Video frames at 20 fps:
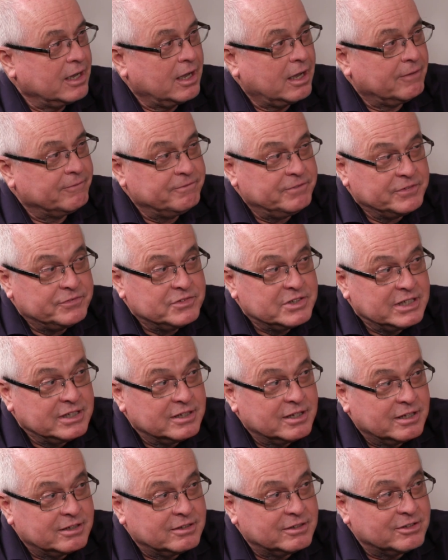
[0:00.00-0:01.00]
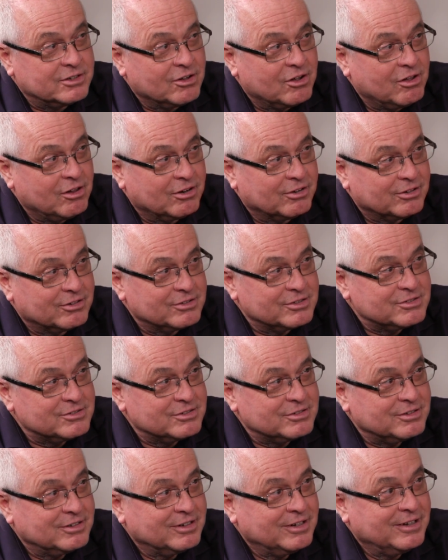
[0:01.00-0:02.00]

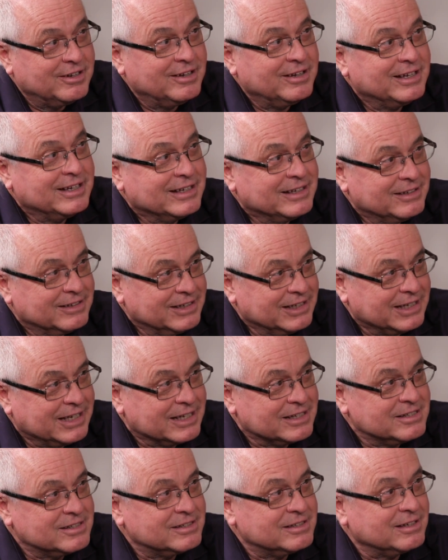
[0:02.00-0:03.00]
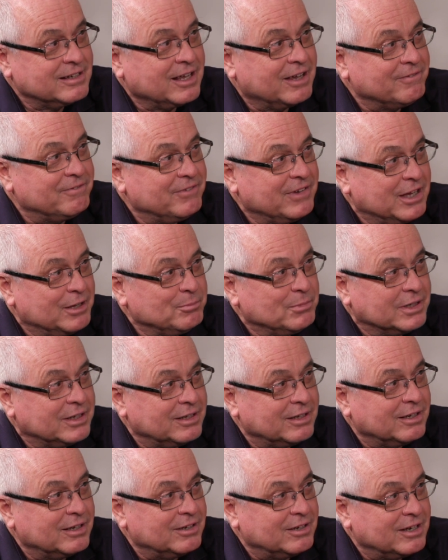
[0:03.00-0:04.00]
$1,500 gets a
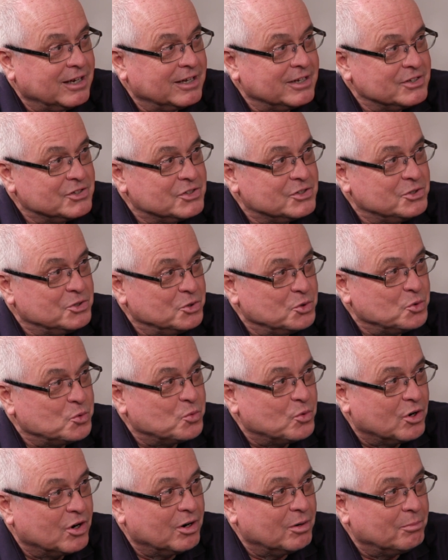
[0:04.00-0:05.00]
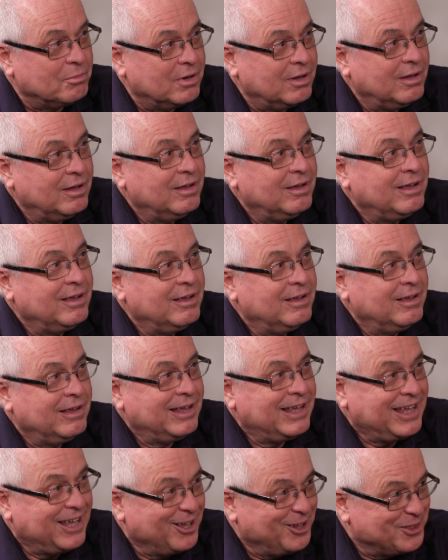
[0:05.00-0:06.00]
family a nice, new, warm,
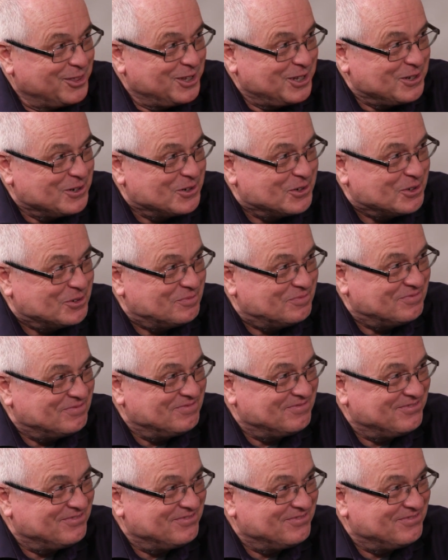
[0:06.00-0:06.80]
healthy home.